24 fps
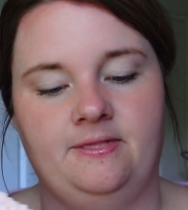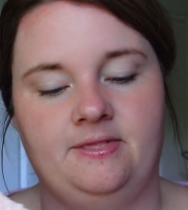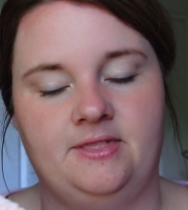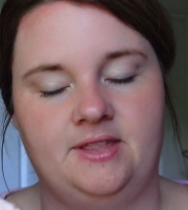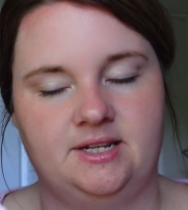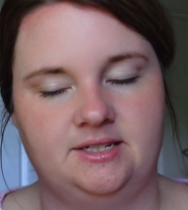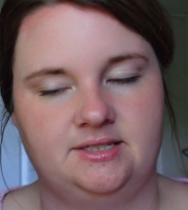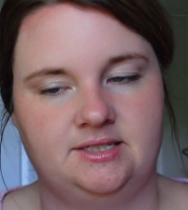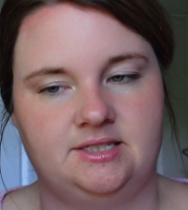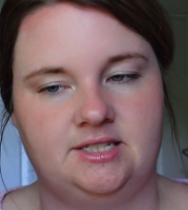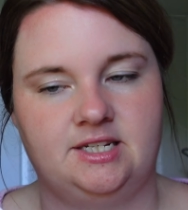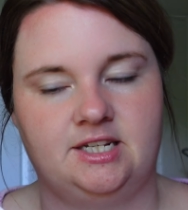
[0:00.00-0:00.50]

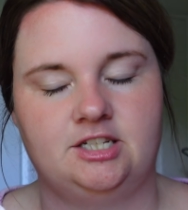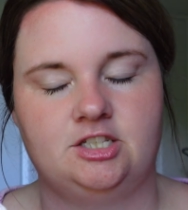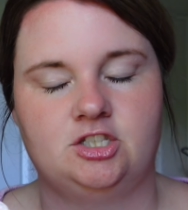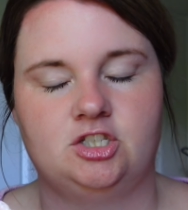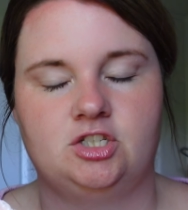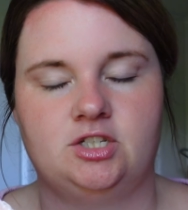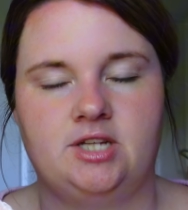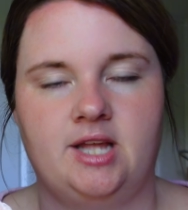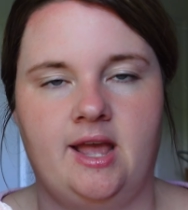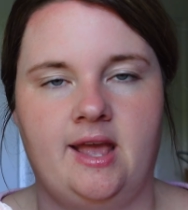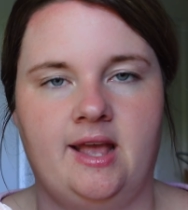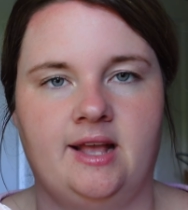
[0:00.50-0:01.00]
This
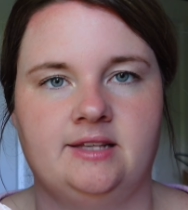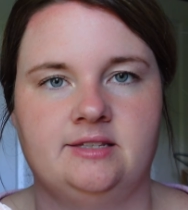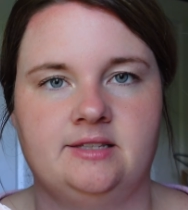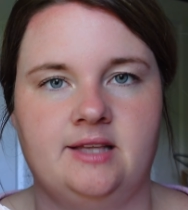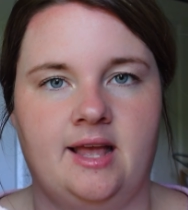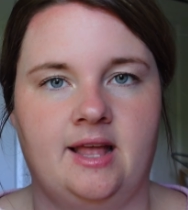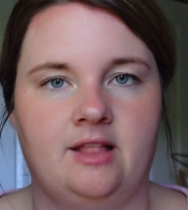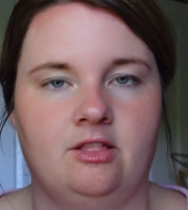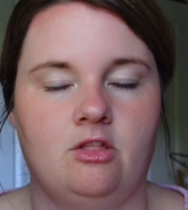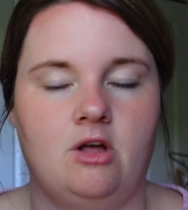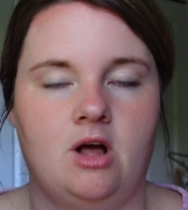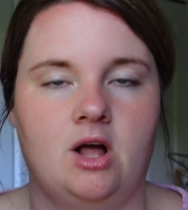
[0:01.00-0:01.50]
stitch takes
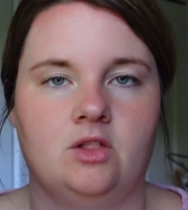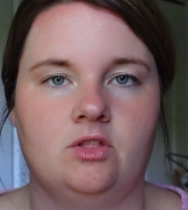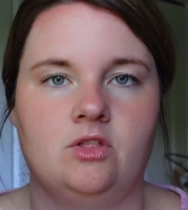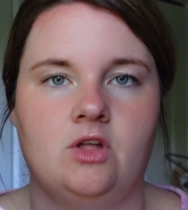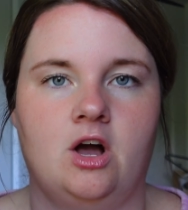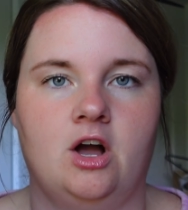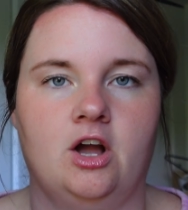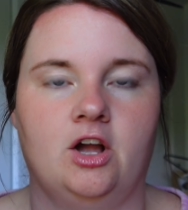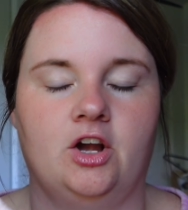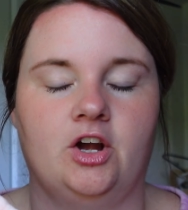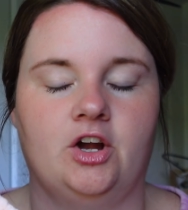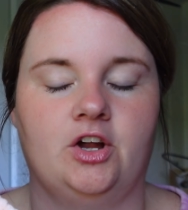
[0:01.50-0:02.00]
a lot
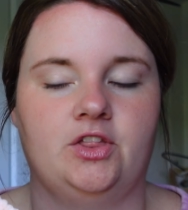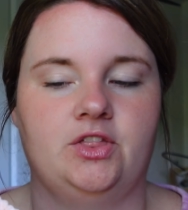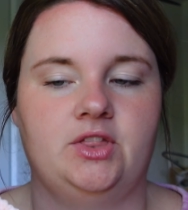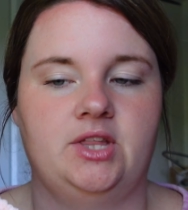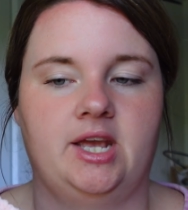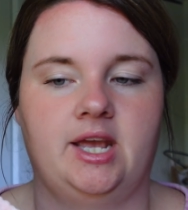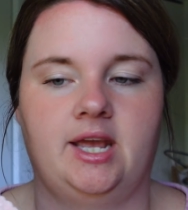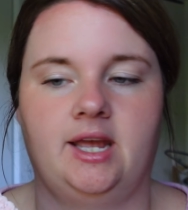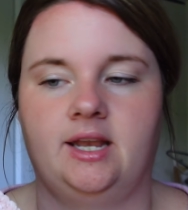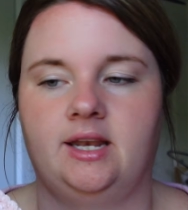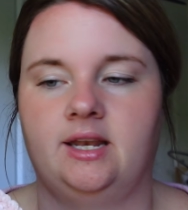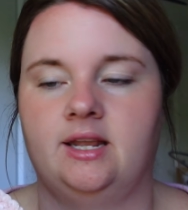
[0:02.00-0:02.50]
longer
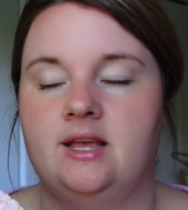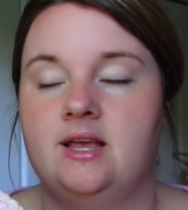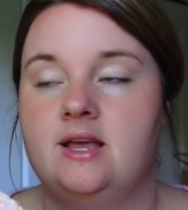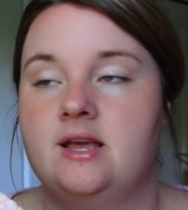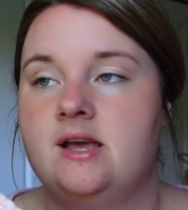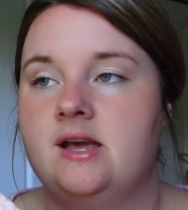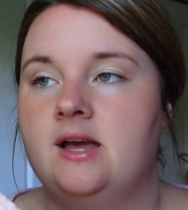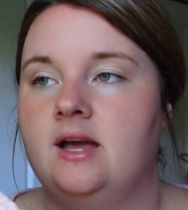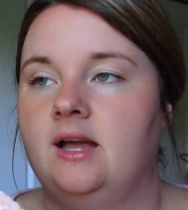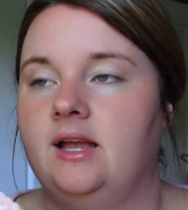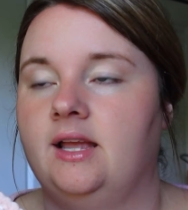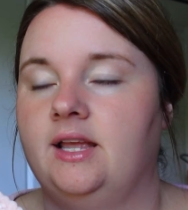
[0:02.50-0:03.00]
than
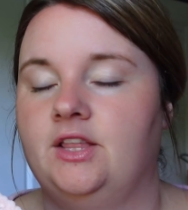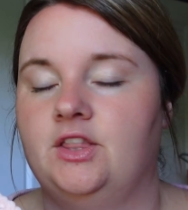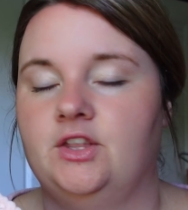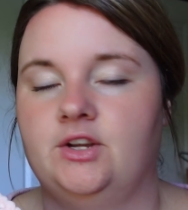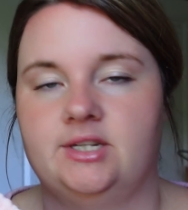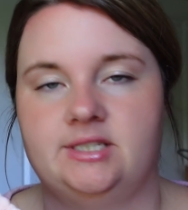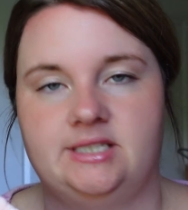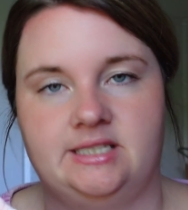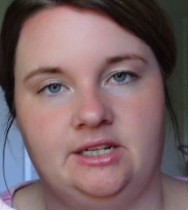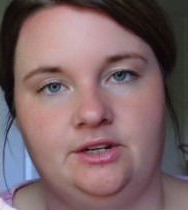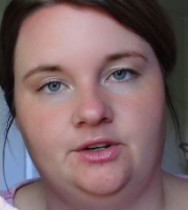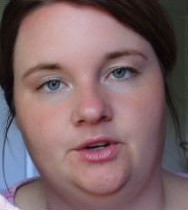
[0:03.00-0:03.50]

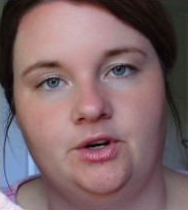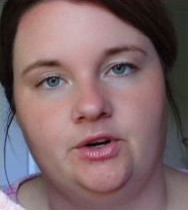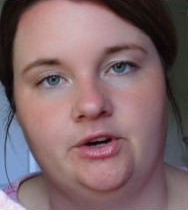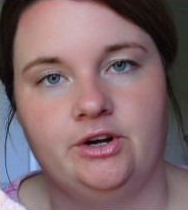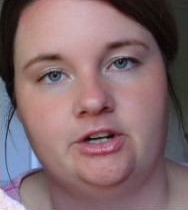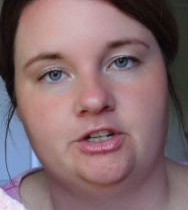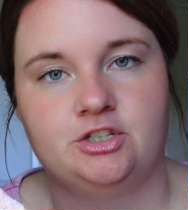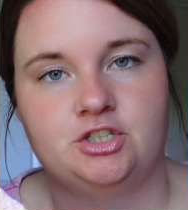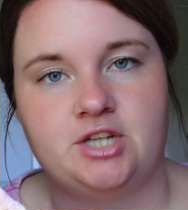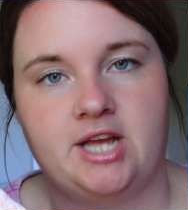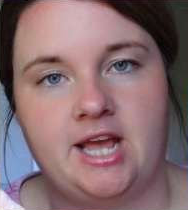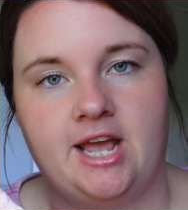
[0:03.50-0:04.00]
either single
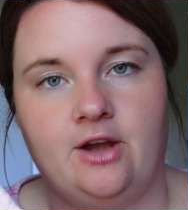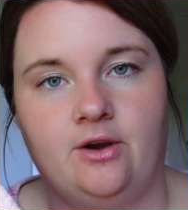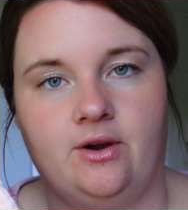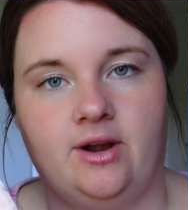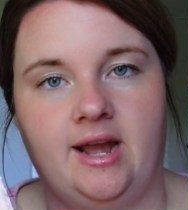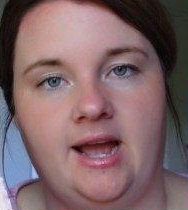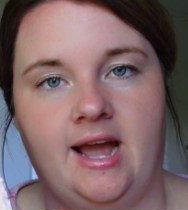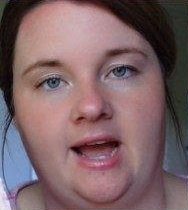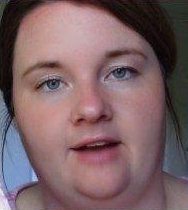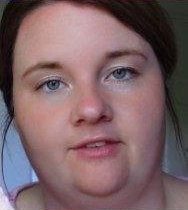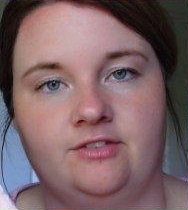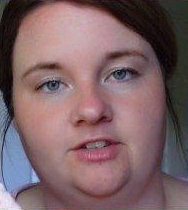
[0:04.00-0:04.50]
crochet or
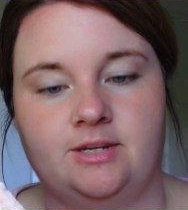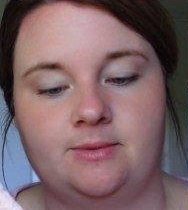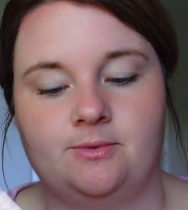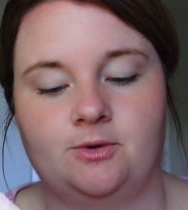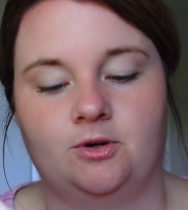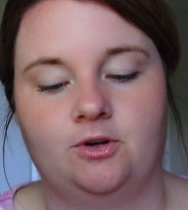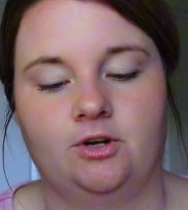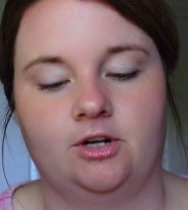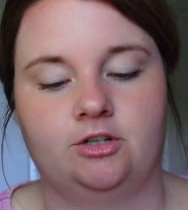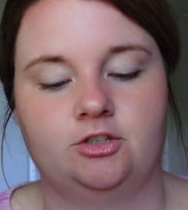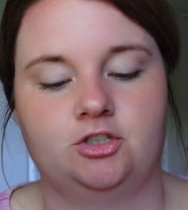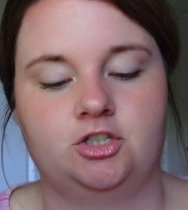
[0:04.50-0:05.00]
half
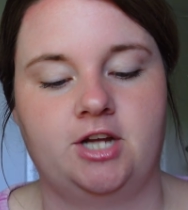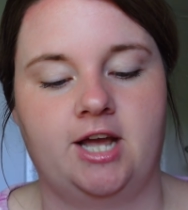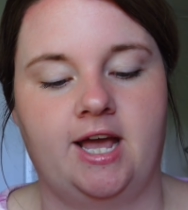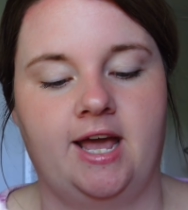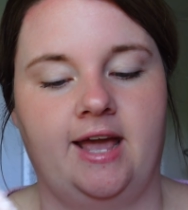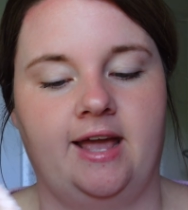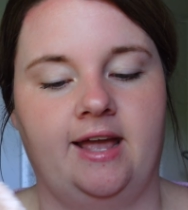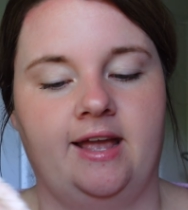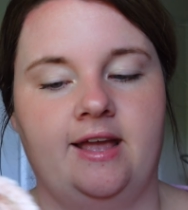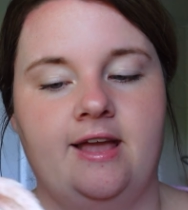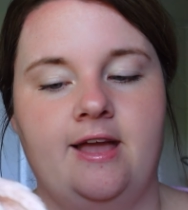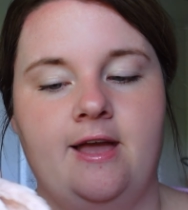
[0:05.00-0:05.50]
double
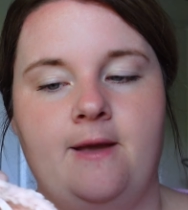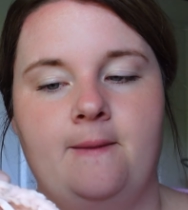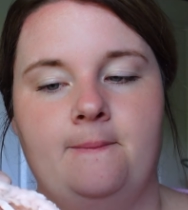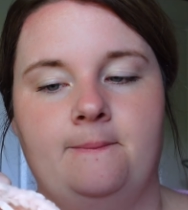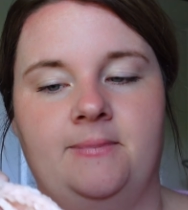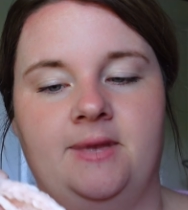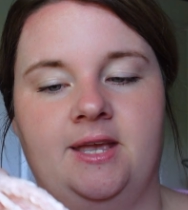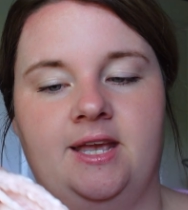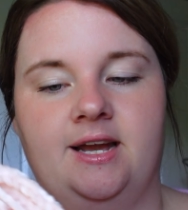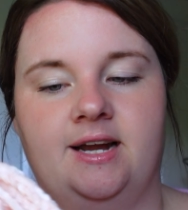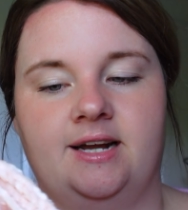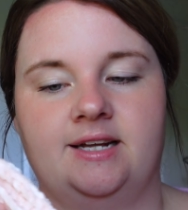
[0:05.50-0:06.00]
crochet
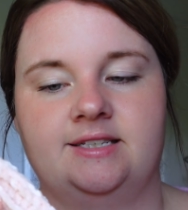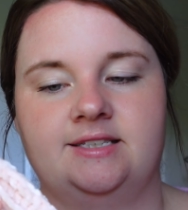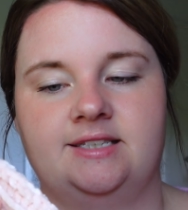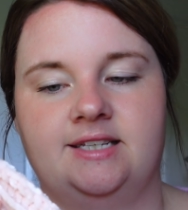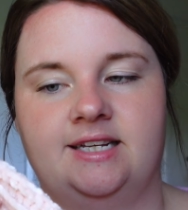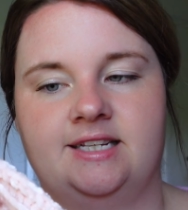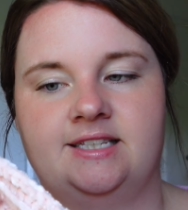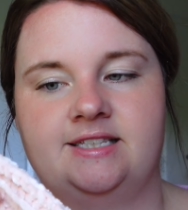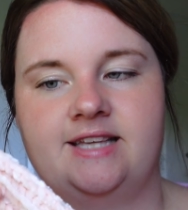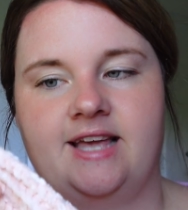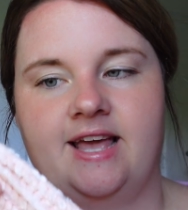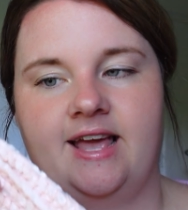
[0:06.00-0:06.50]
because
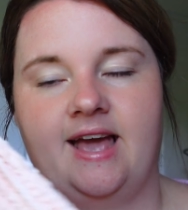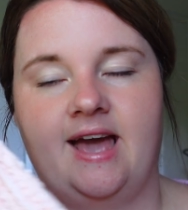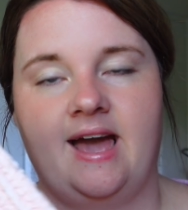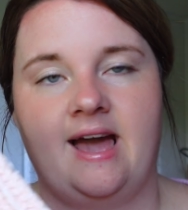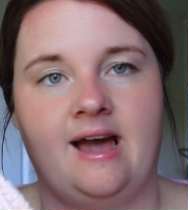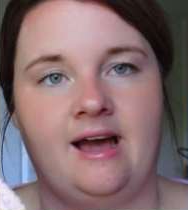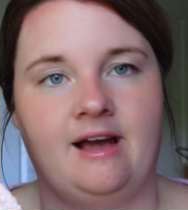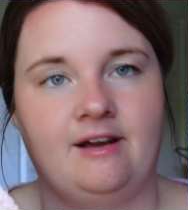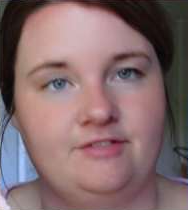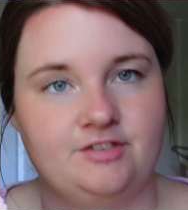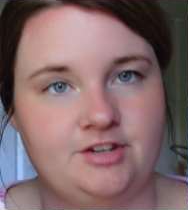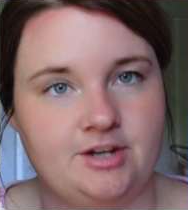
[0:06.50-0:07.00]
it's a
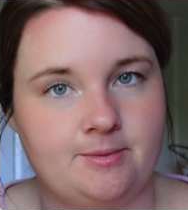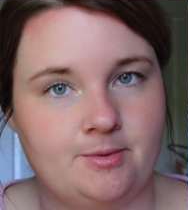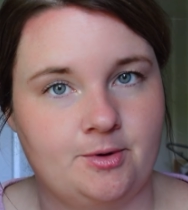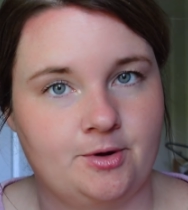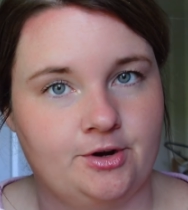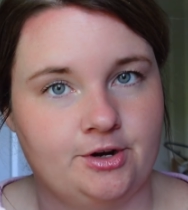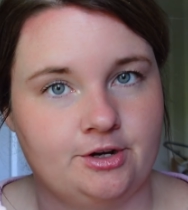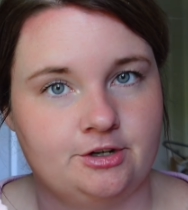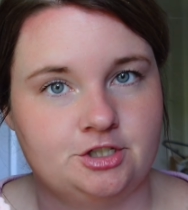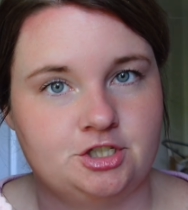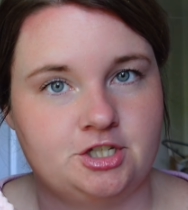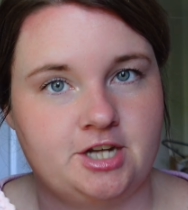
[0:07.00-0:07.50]
half double
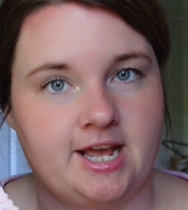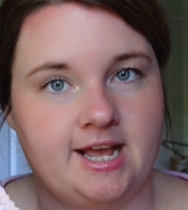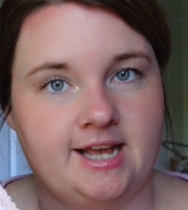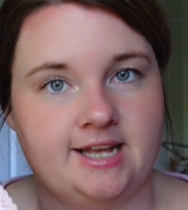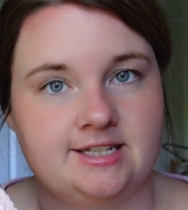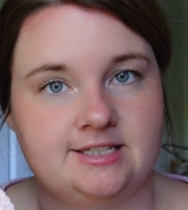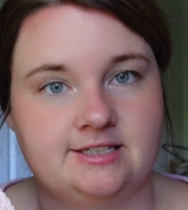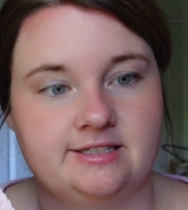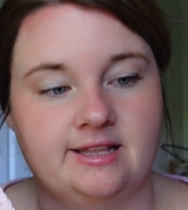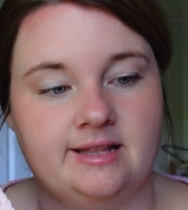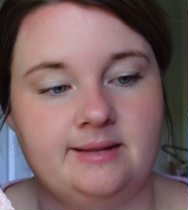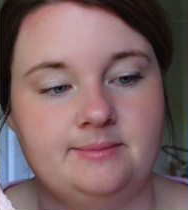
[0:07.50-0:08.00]

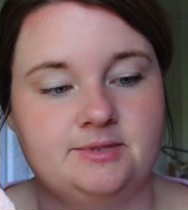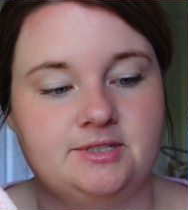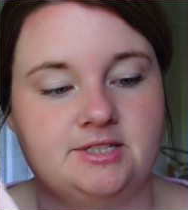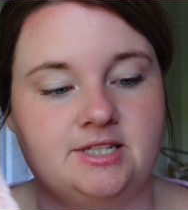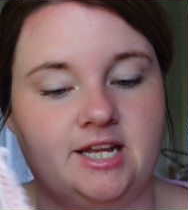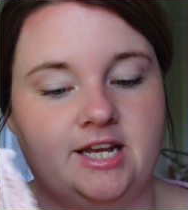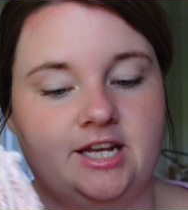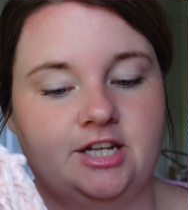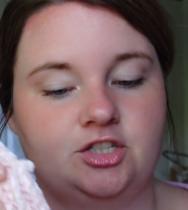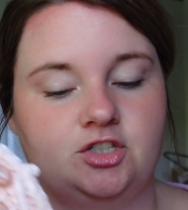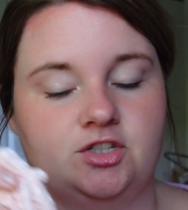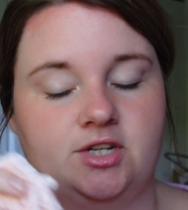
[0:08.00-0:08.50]
crochet slip
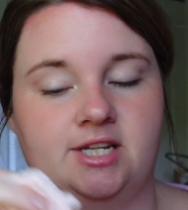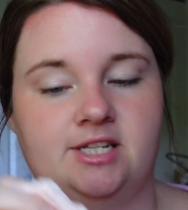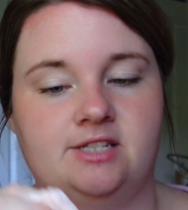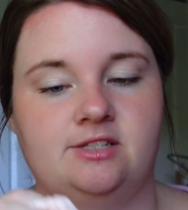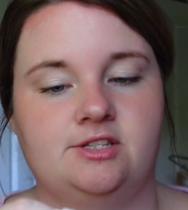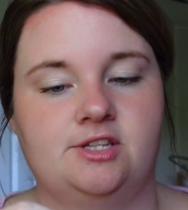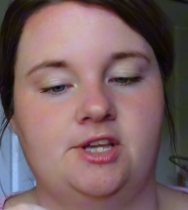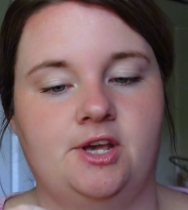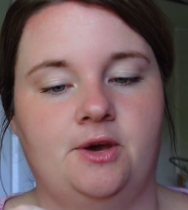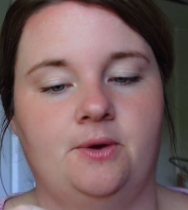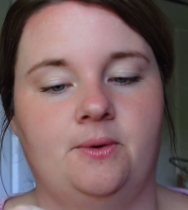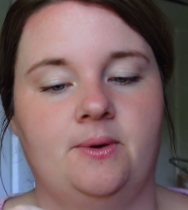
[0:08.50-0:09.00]
stitch.
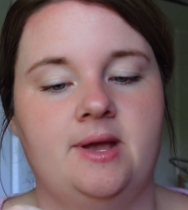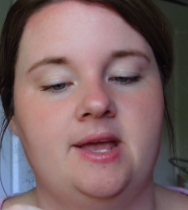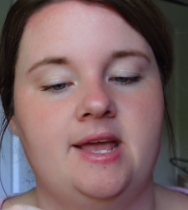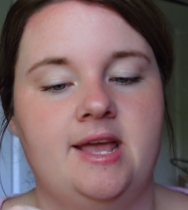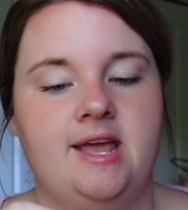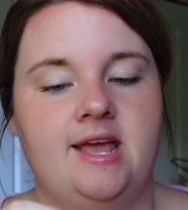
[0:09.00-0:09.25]
And so